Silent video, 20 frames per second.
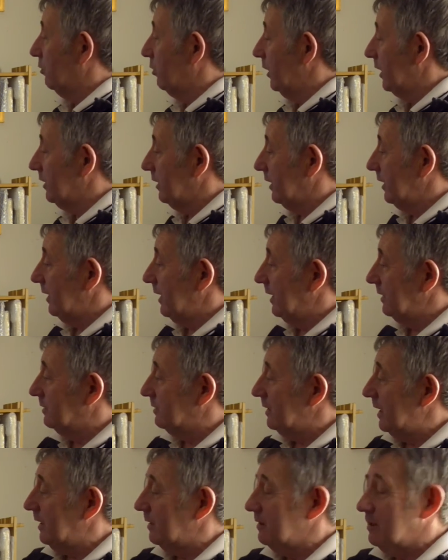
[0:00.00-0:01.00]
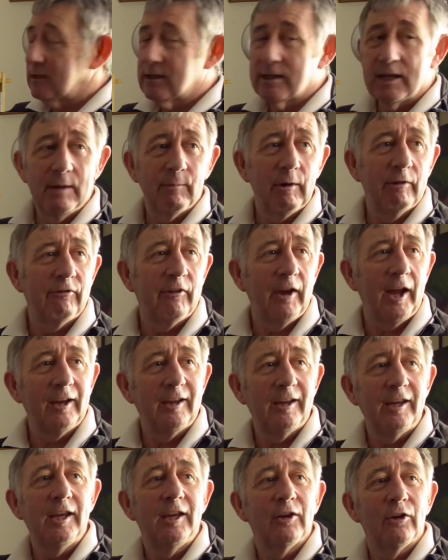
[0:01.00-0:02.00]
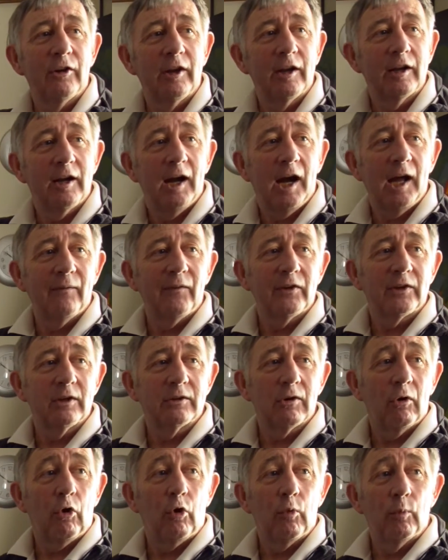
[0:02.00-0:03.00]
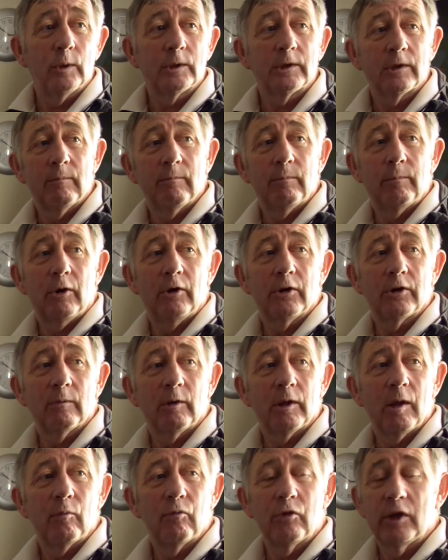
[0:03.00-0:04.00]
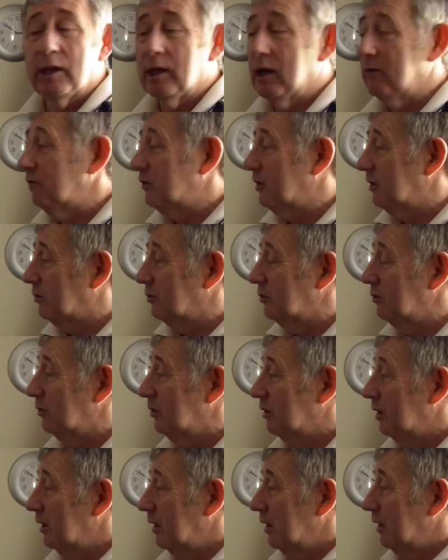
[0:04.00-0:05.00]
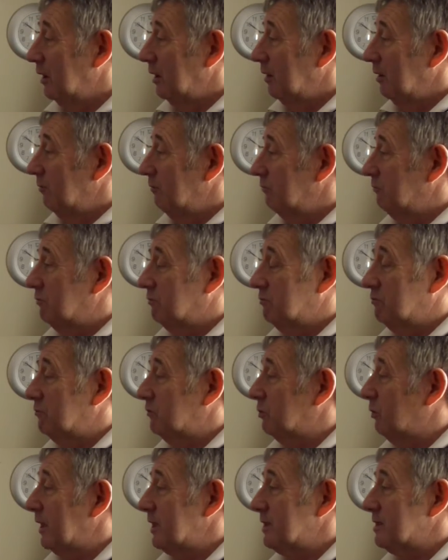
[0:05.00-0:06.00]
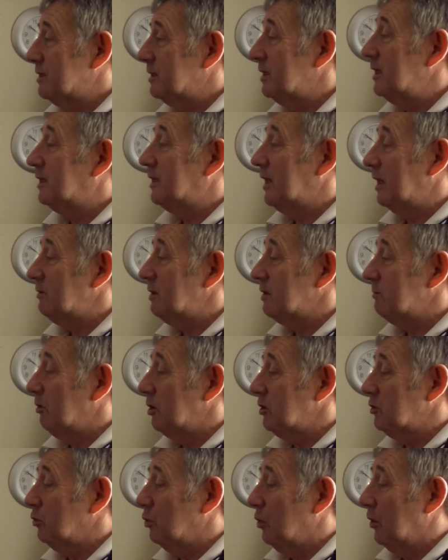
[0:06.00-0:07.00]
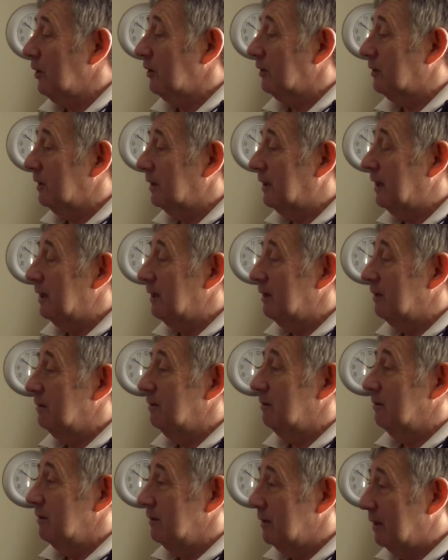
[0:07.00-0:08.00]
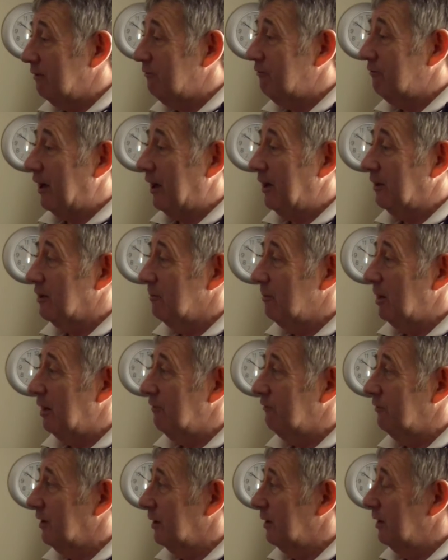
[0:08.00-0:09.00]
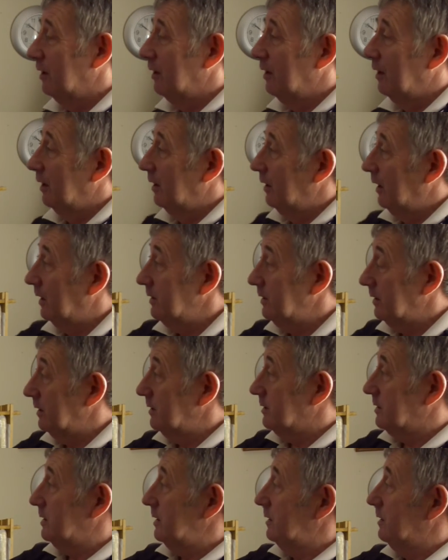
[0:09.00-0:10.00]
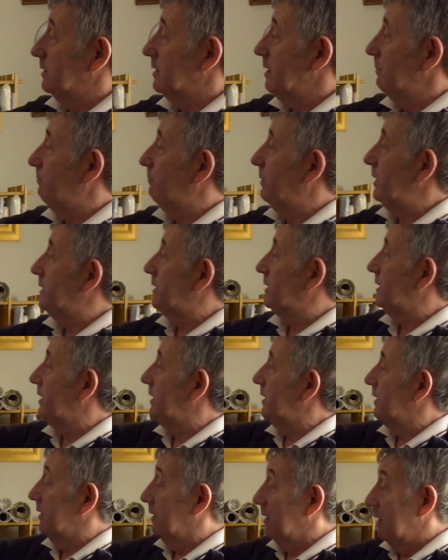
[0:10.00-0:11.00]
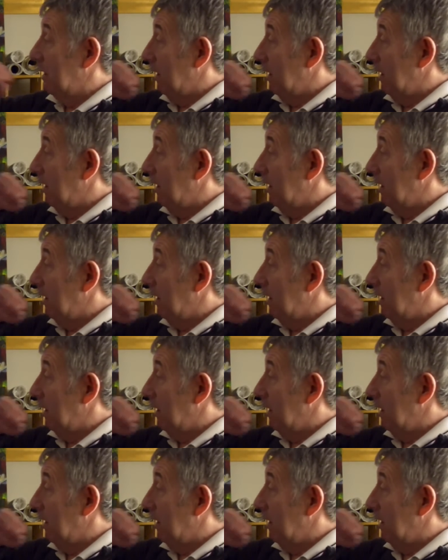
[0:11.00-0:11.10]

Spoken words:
quickly, and trying to get the same effect here on the canvas is almost impossible. I'm really having to do twice, 3 times as much work to get the effect I'm after. As you can see, there's a piece here.